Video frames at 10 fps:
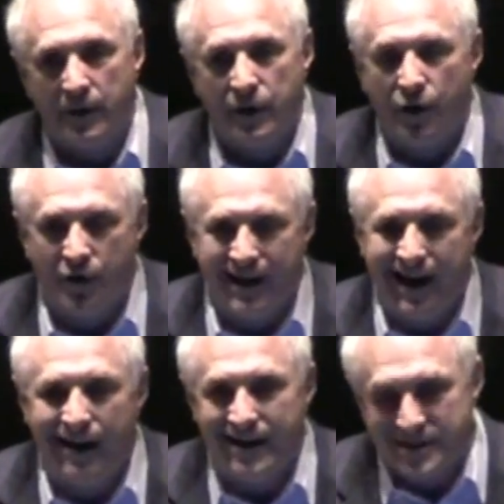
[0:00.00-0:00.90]
You
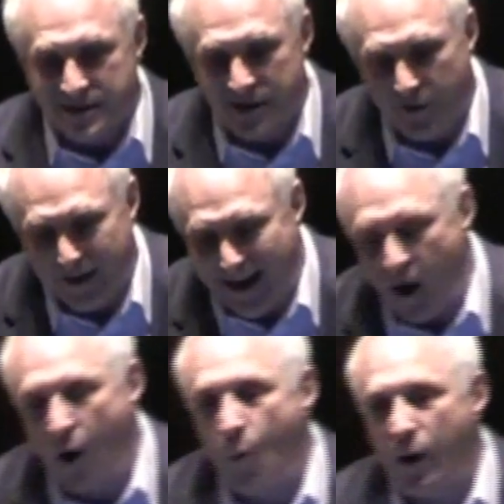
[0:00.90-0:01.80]
can't necessarily
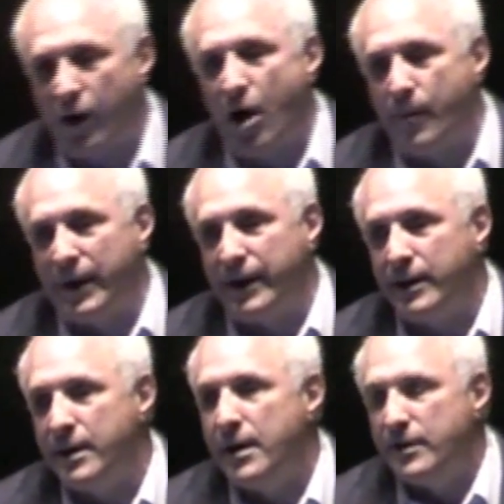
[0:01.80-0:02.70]
count on one company
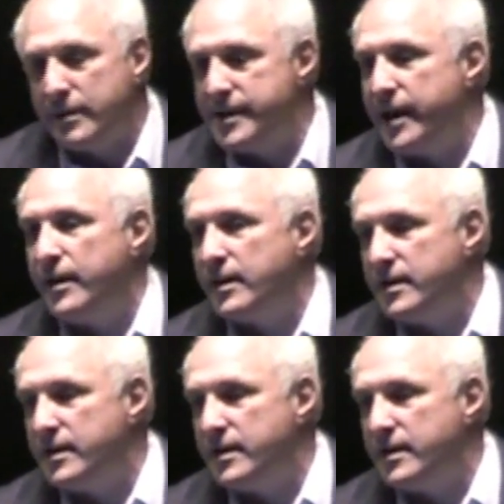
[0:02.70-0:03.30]
to take you